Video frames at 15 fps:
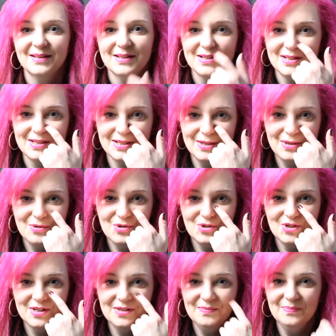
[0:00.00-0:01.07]

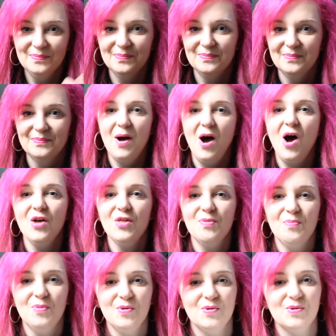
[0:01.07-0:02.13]
Solution? Bath
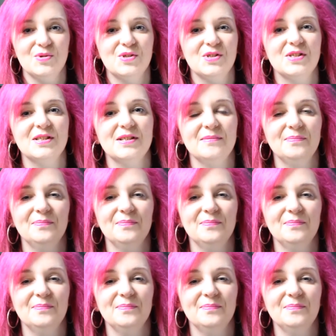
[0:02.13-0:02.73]
boards.